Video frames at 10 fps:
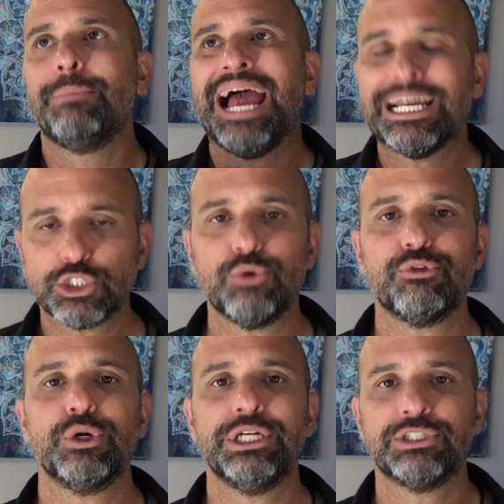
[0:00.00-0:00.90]

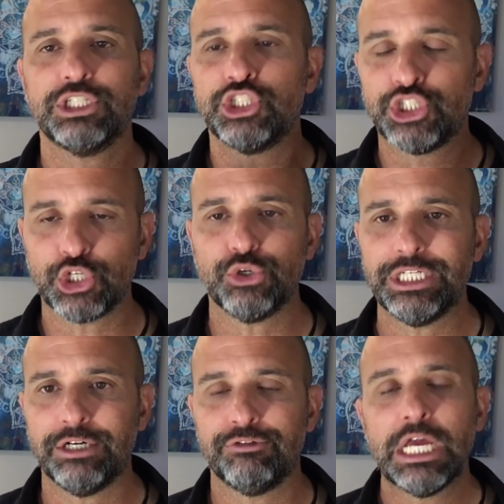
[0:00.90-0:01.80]
Passover is a
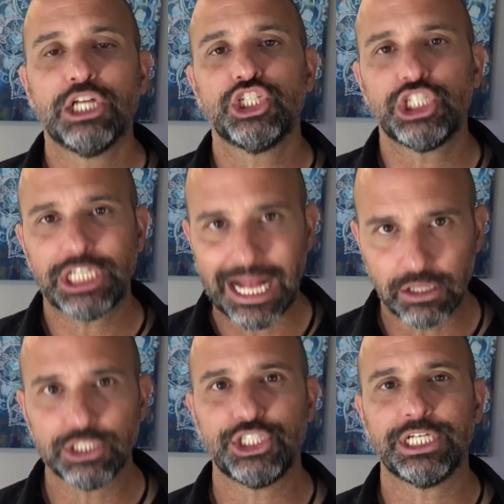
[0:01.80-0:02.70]
journey of
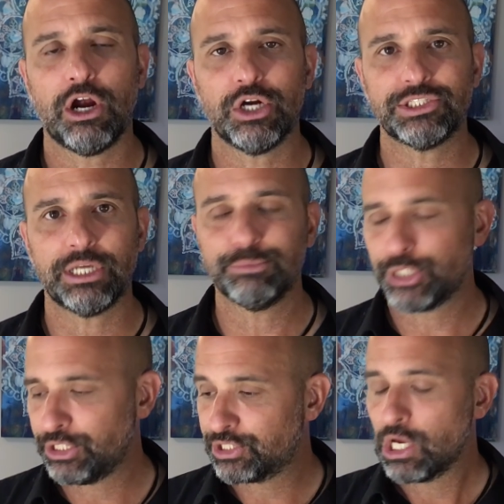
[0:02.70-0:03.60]
challenging our
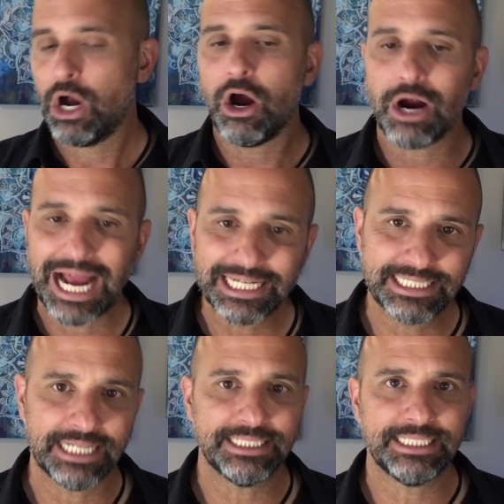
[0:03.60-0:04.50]
assumptions, our
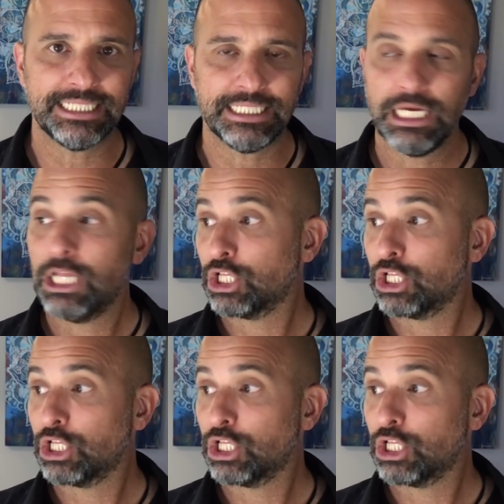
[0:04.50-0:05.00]
identity,